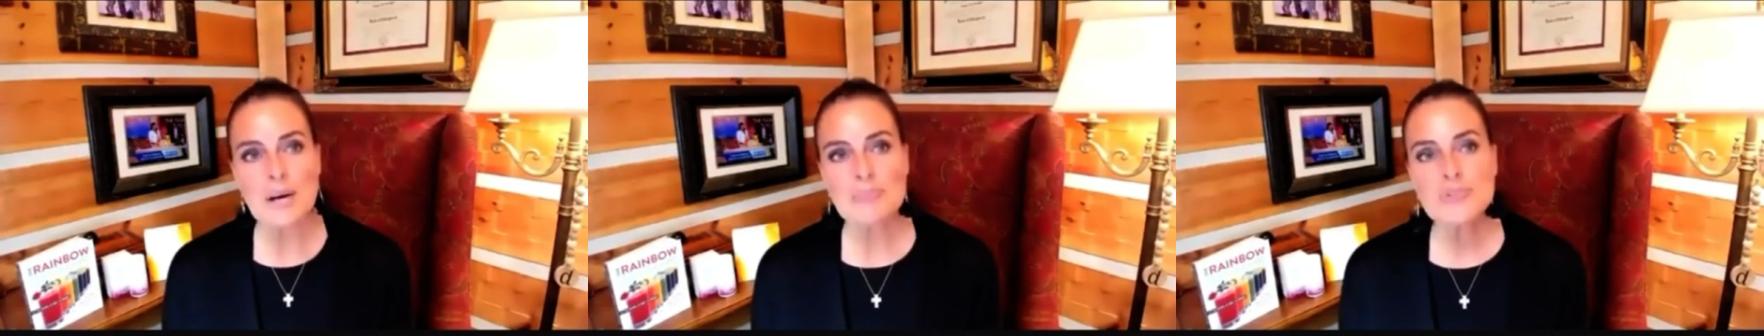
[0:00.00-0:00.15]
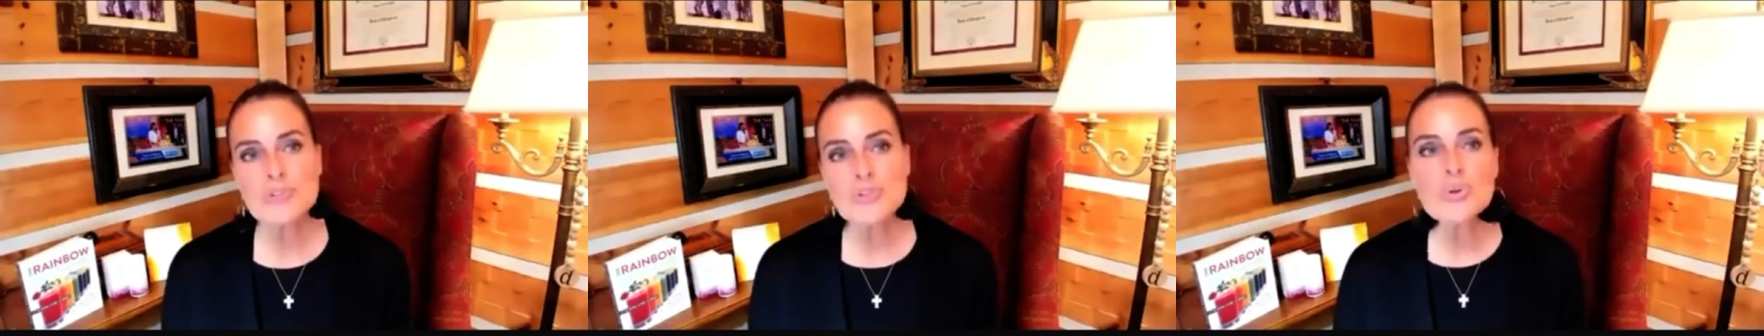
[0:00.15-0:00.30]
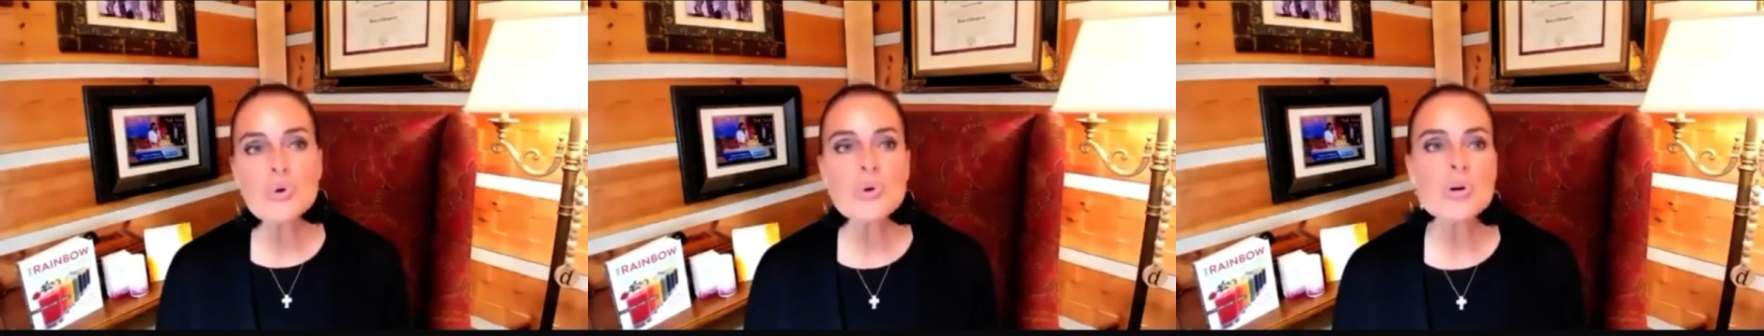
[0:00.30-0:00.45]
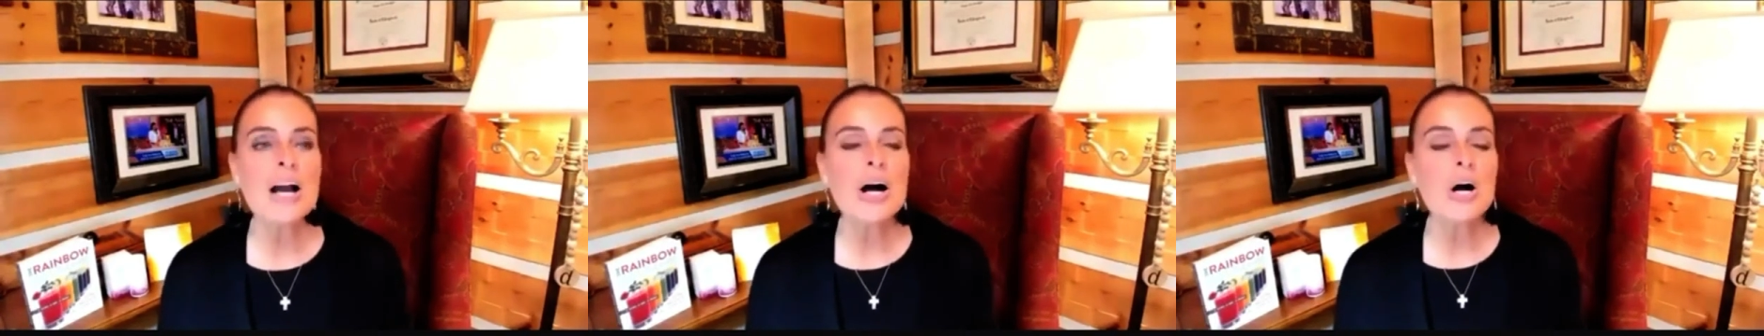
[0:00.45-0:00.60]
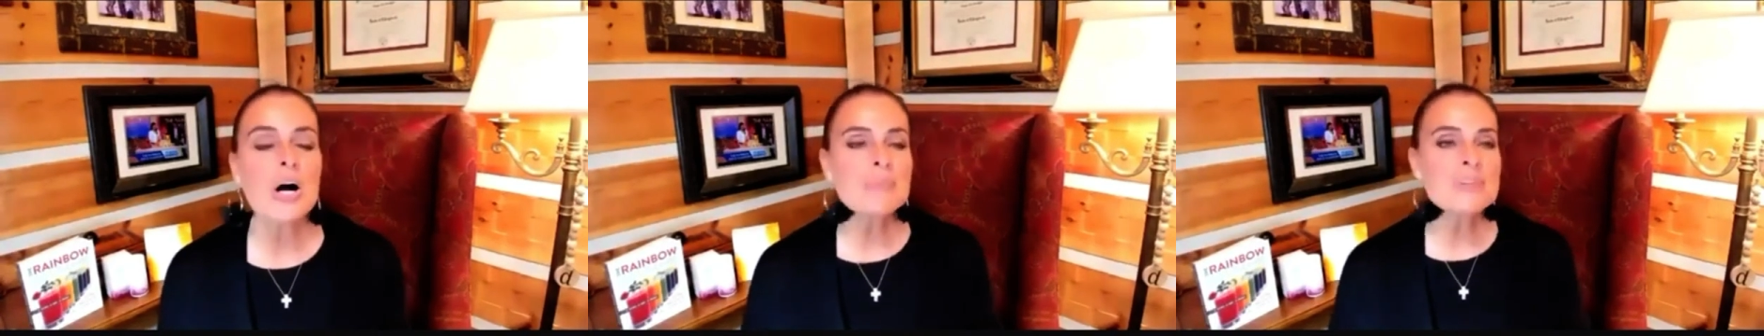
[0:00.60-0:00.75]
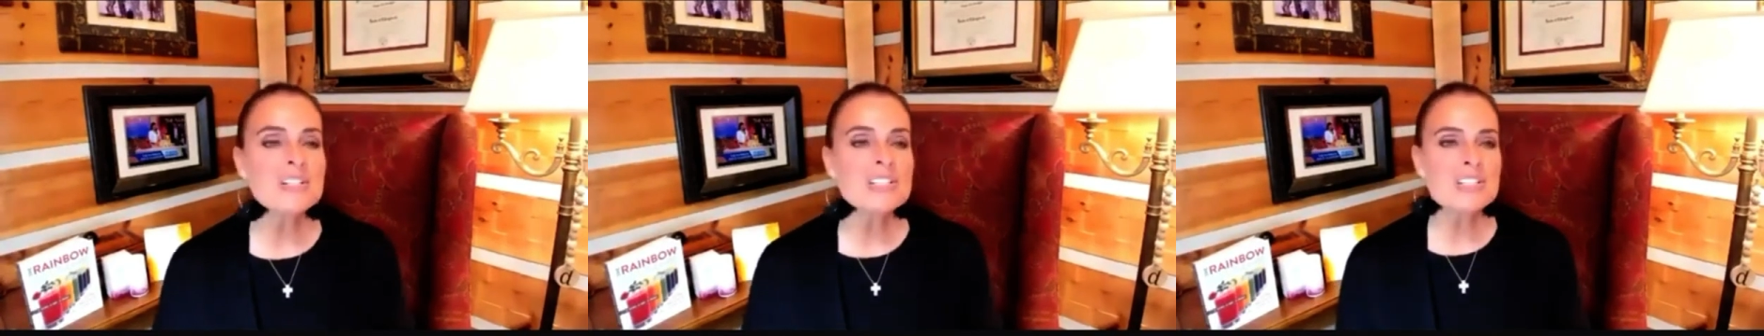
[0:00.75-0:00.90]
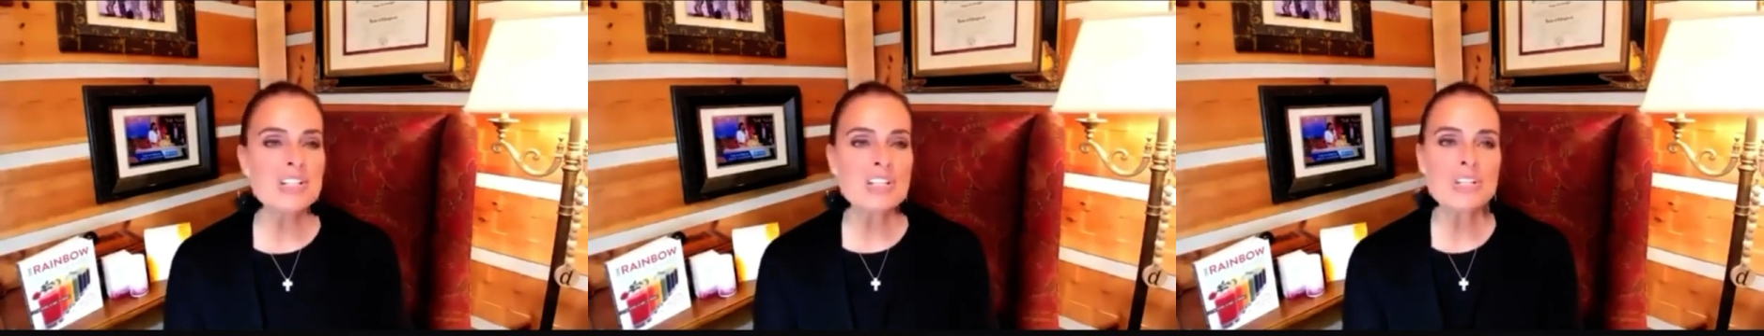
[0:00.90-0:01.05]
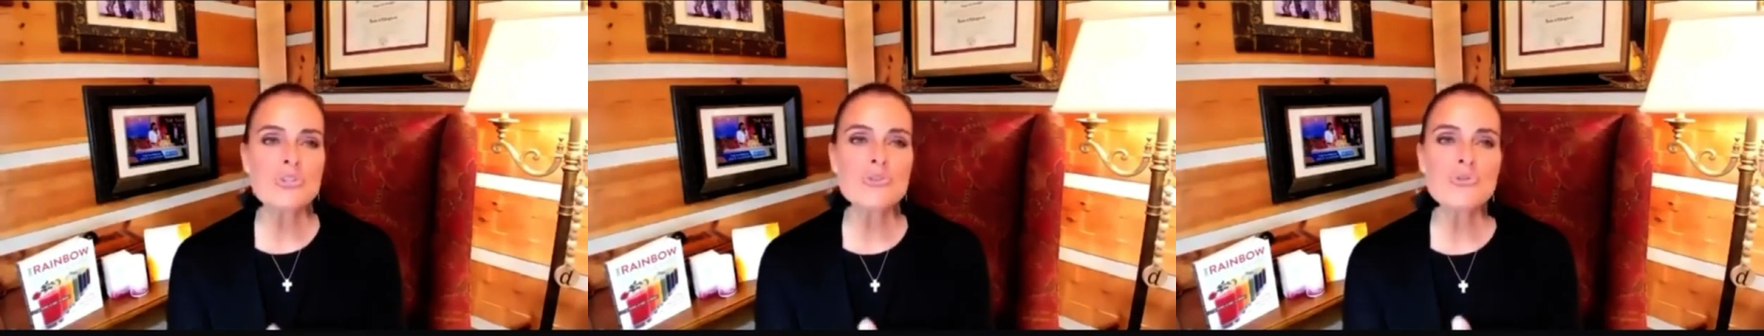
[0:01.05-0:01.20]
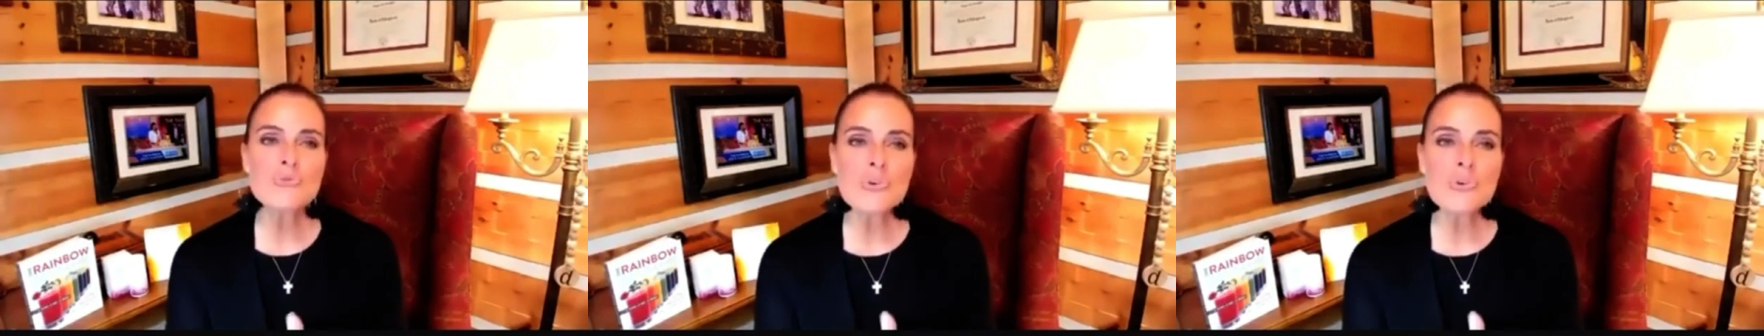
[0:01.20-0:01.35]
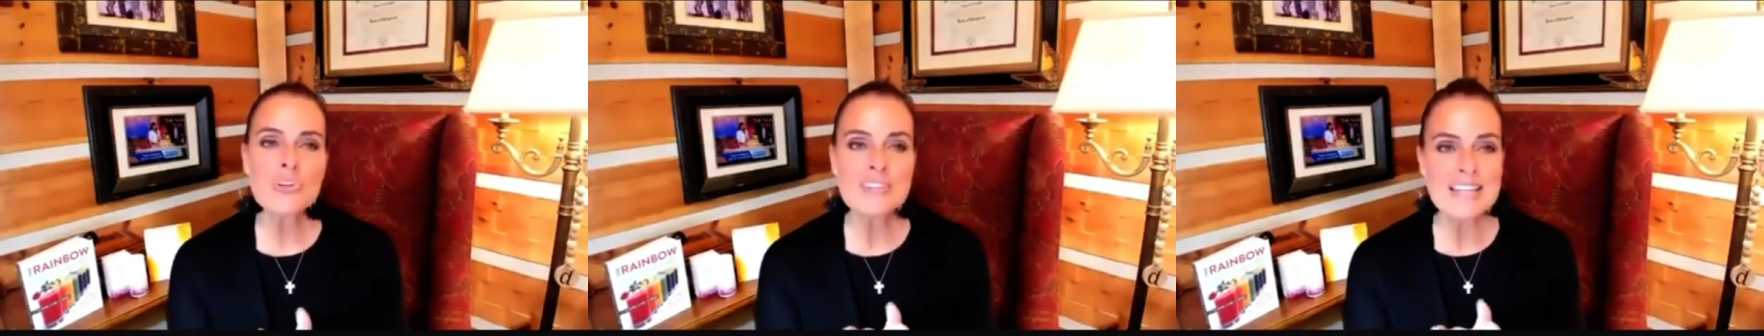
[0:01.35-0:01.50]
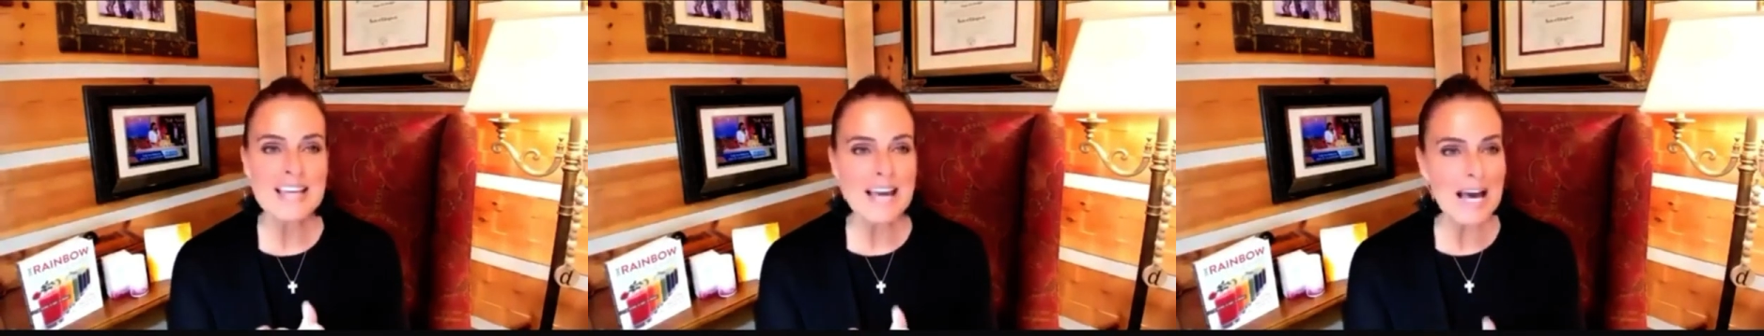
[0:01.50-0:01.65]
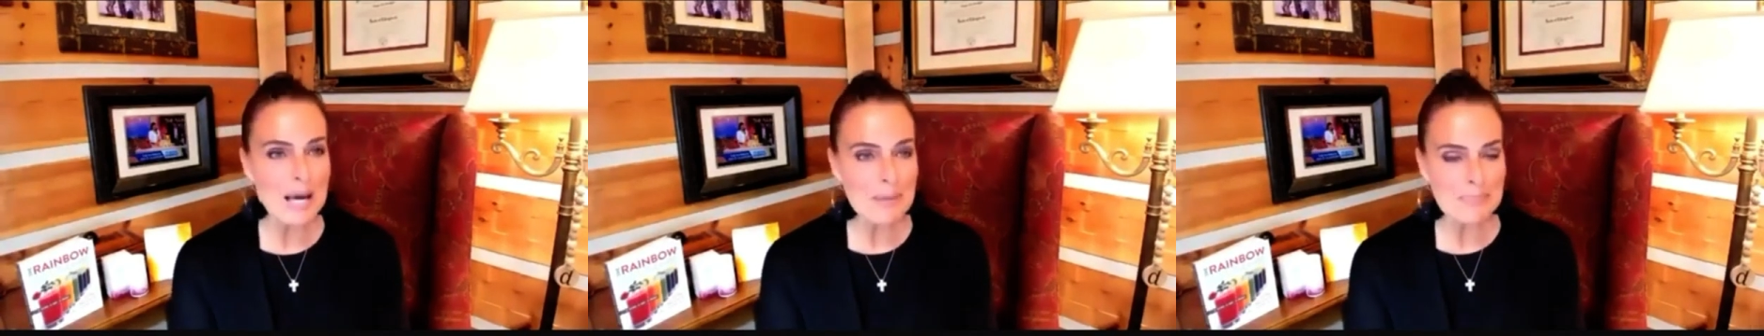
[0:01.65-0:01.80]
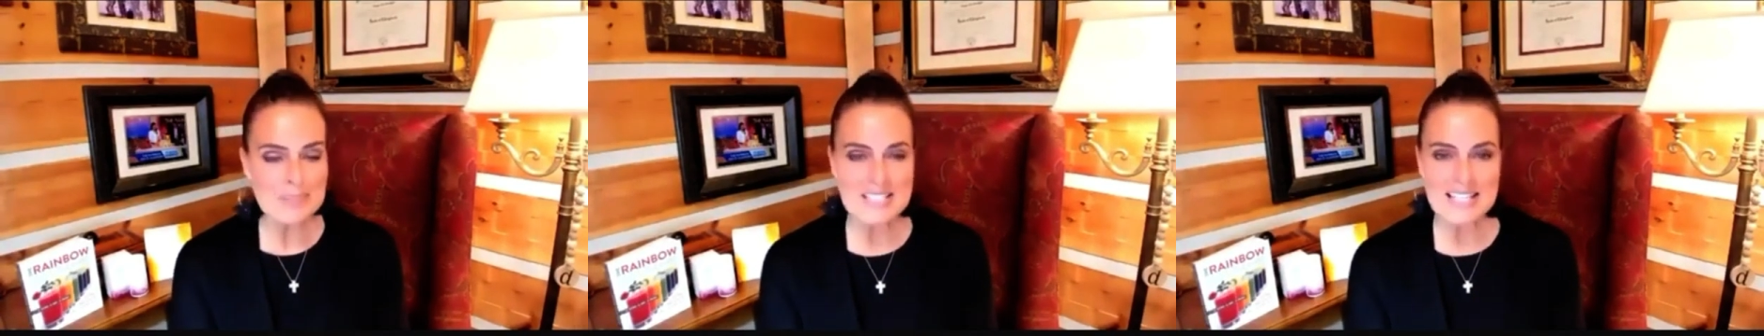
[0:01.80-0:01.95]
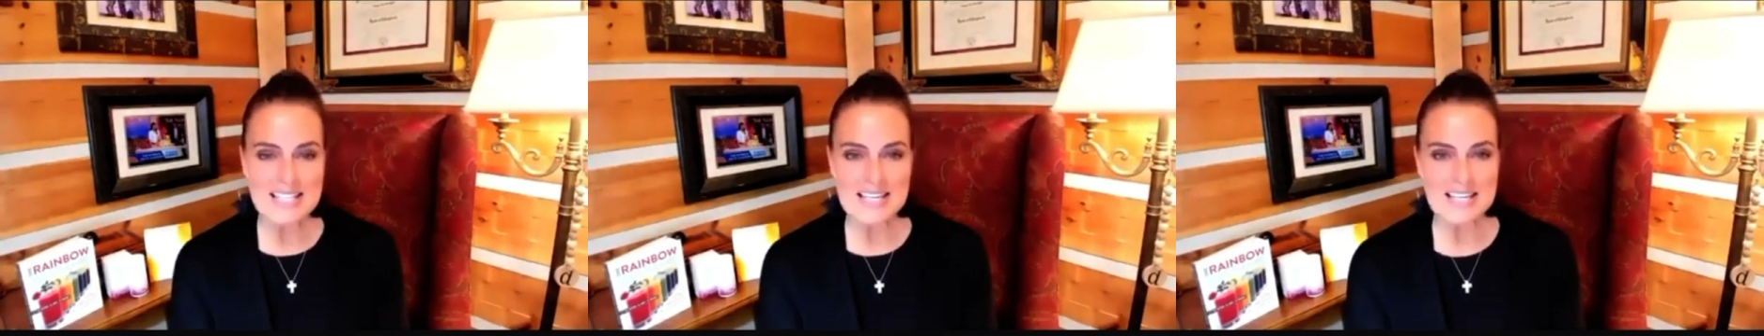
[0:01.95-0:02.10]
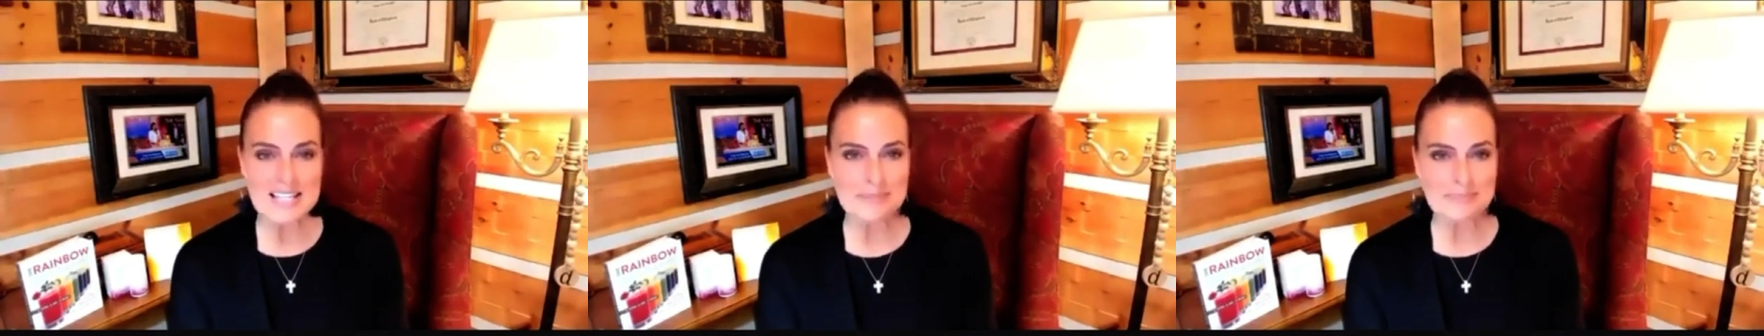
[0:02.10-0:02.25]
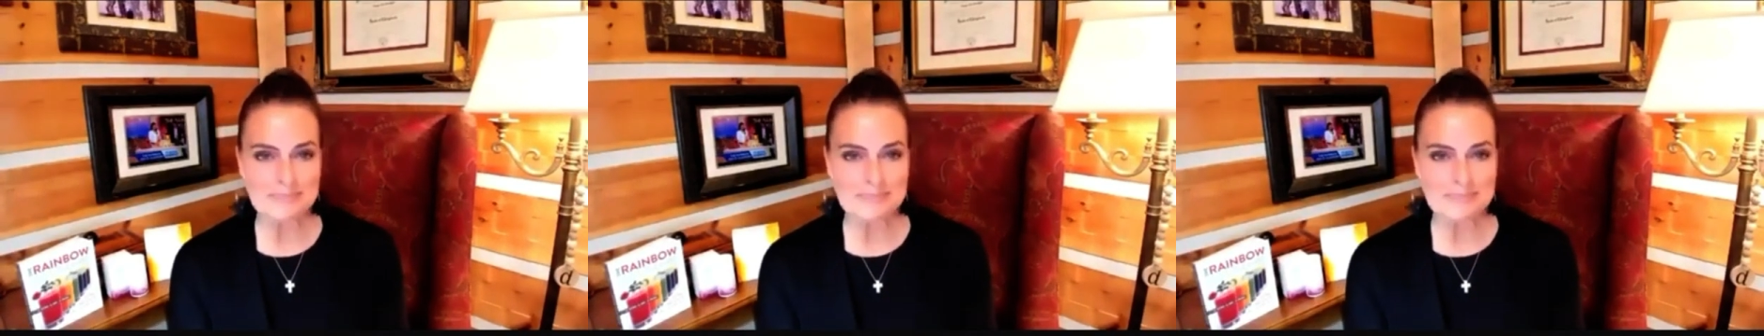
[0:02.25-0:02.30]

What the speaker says: you are helping to control the appetite,